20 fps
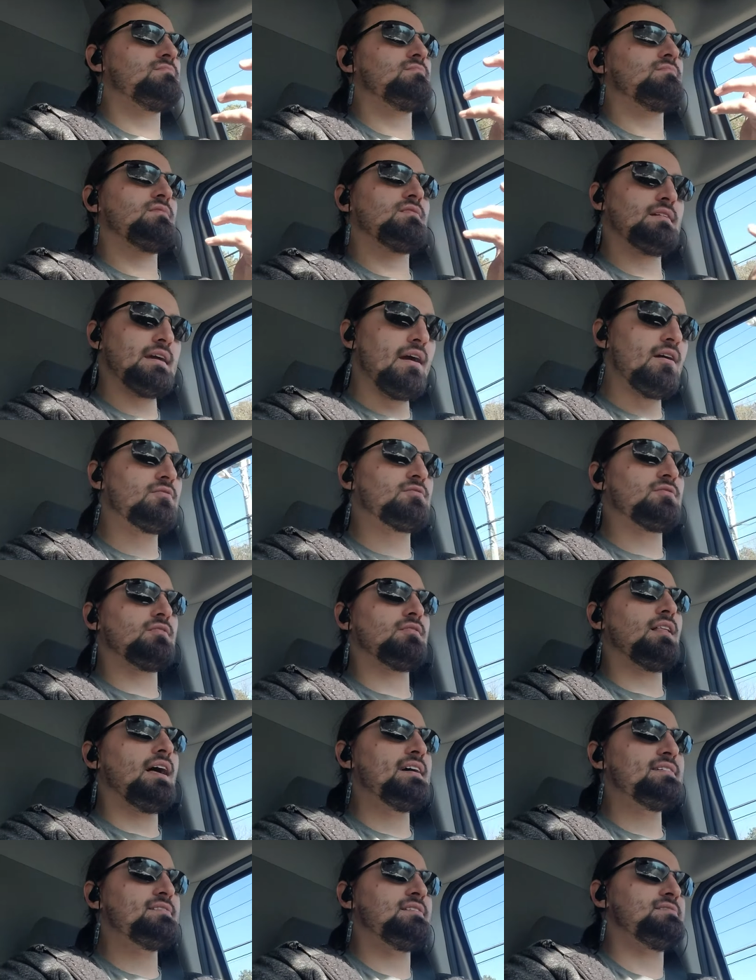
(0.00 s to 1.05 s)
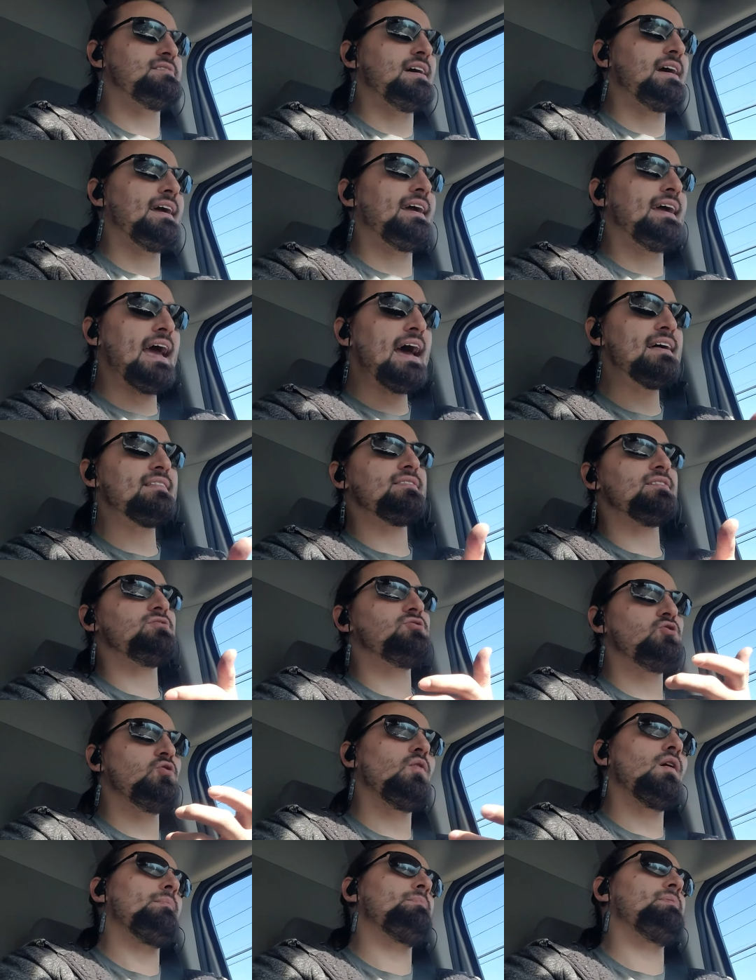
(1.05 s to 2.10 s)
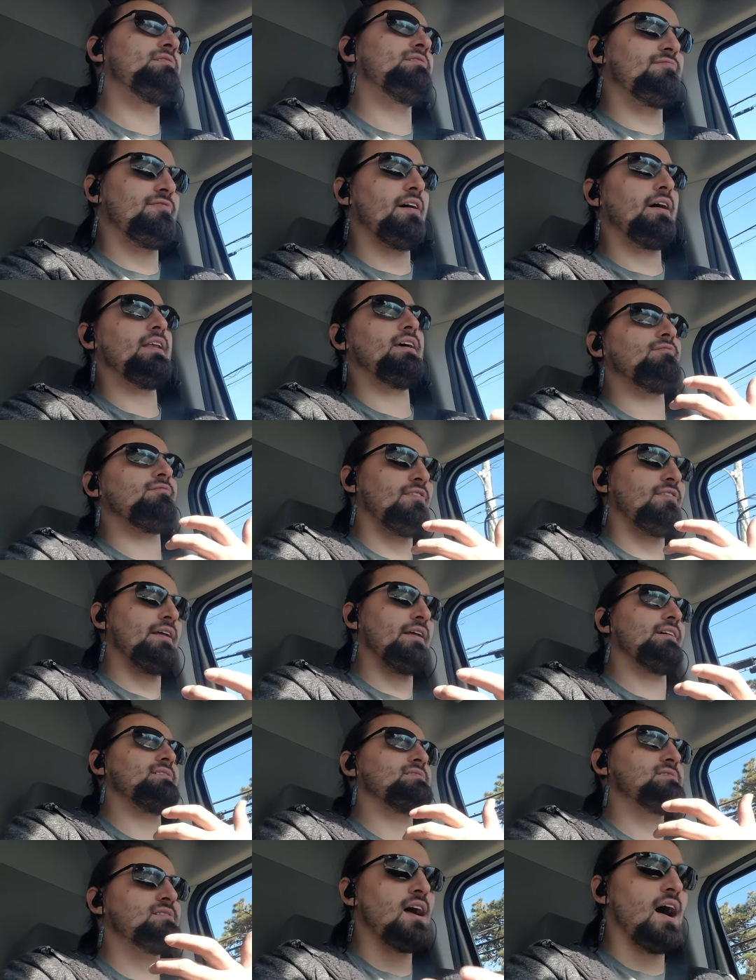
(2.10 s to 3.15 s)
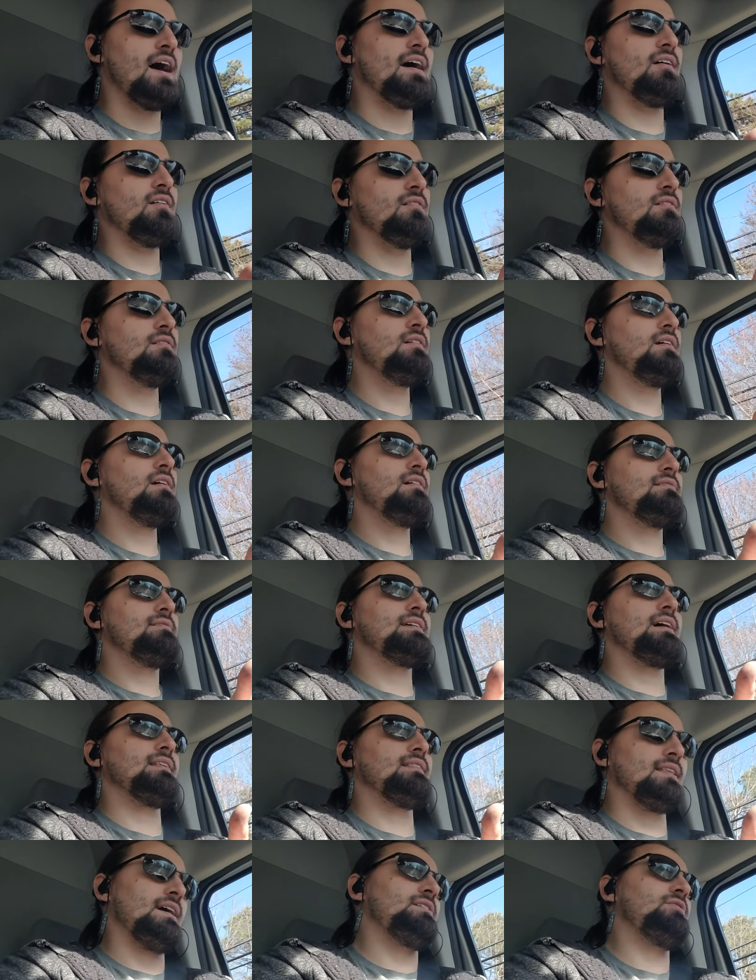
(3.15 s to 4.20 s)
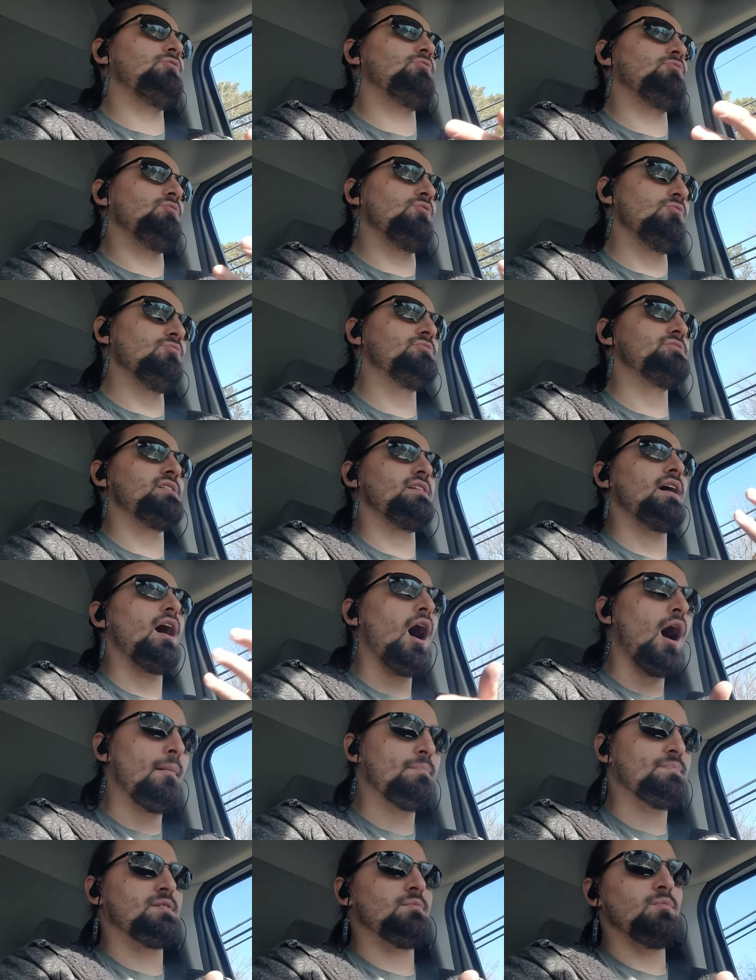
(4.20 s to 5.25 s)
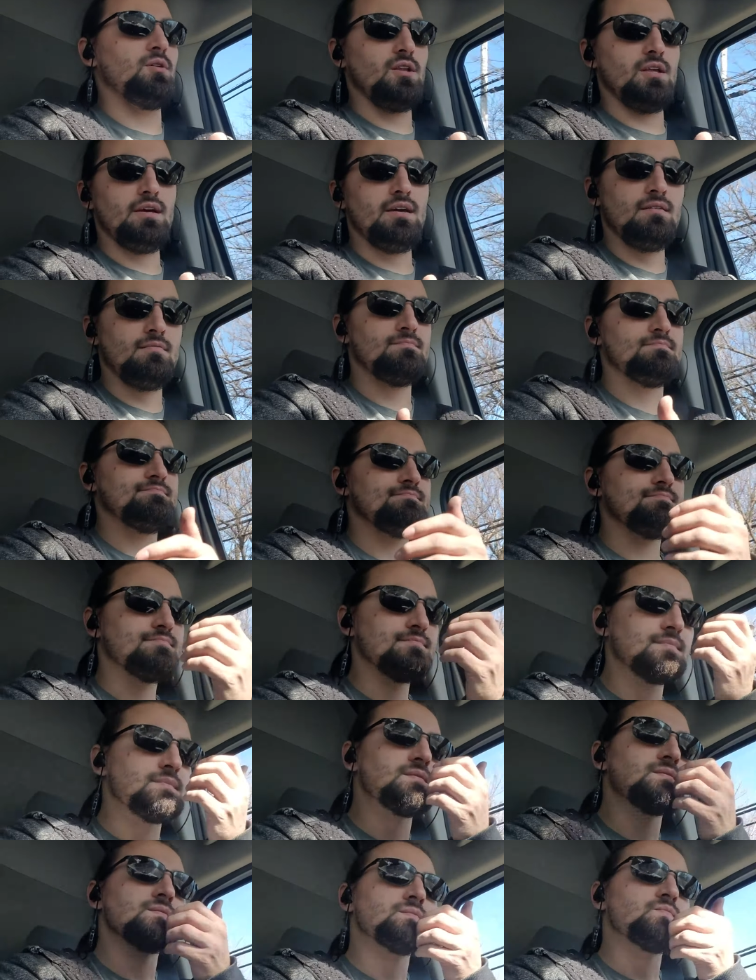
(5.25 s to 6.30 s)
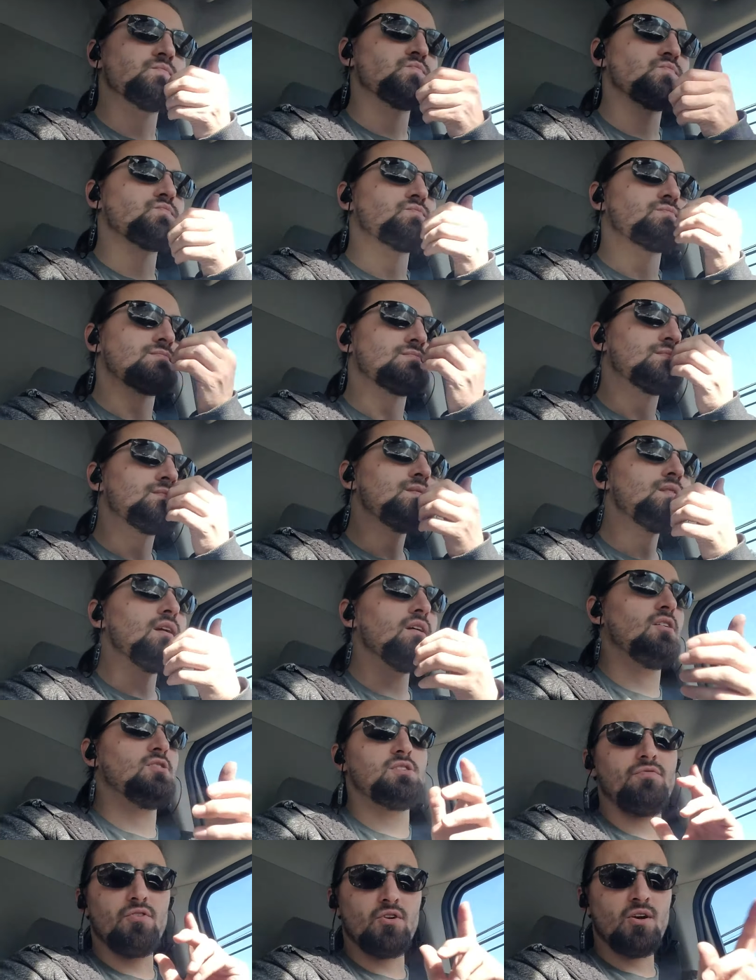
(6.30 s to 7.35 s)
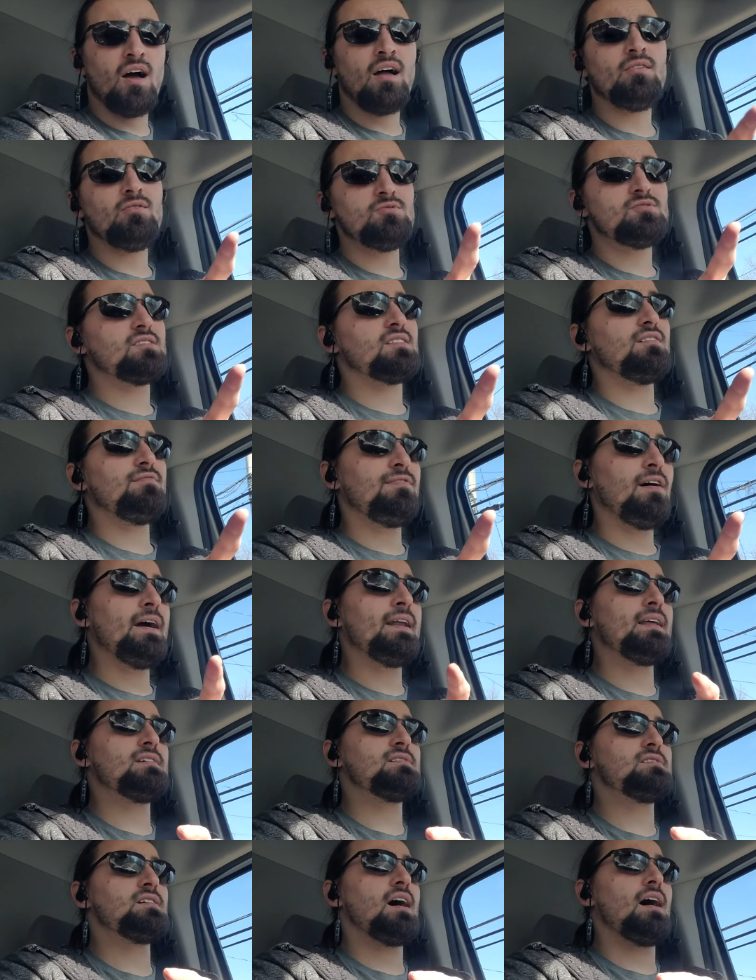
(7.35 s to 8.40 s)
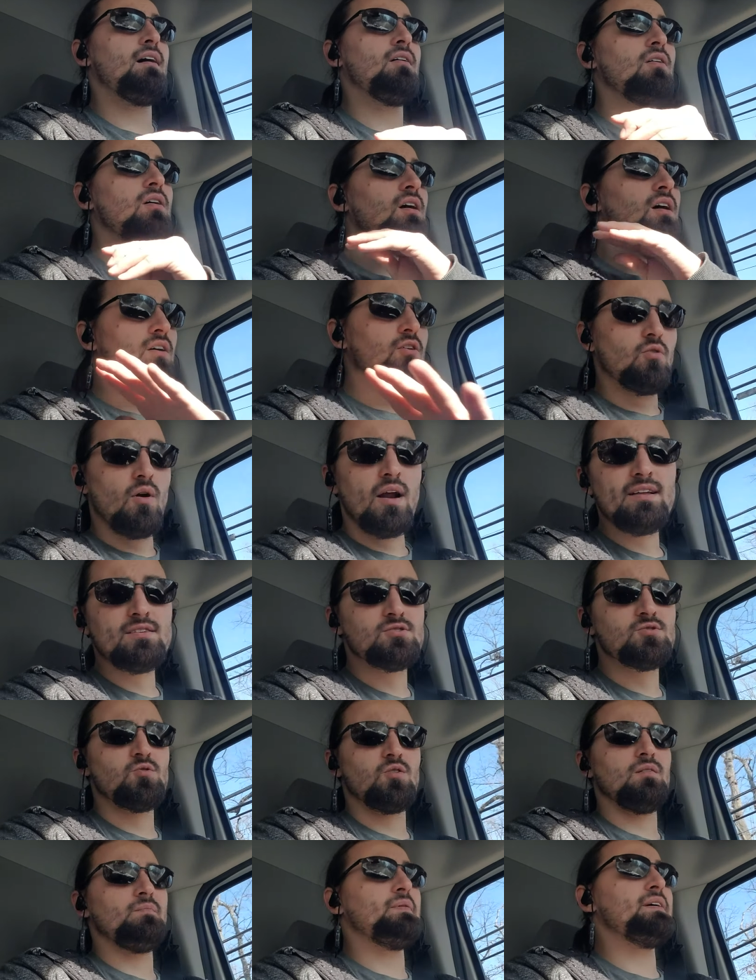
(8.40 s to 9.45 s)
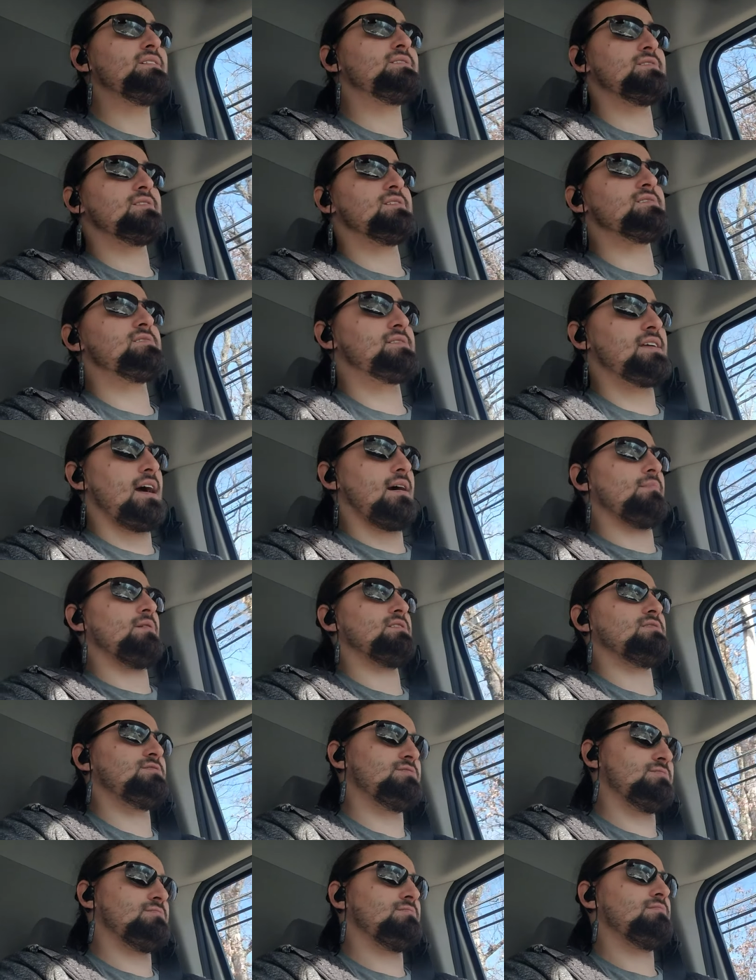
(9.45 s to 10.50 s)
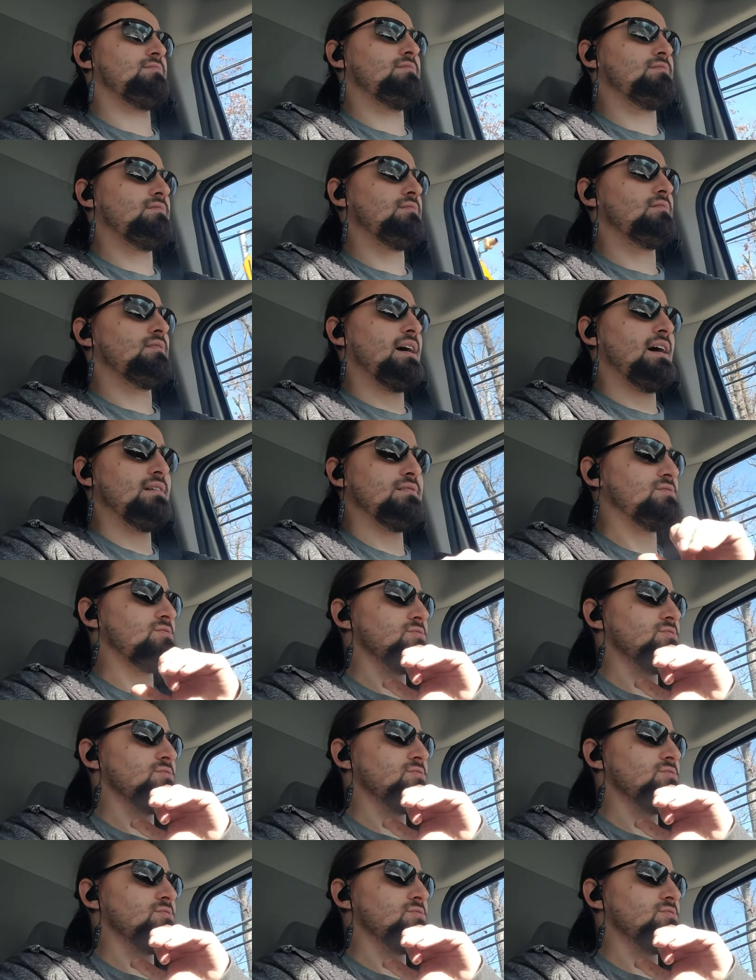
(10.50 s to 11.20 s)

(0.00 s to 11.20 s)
character classes that get the two-weapon fighting style that let you use it optimally. Because if you're not using the fighting style, Great Sword beats this damage. And so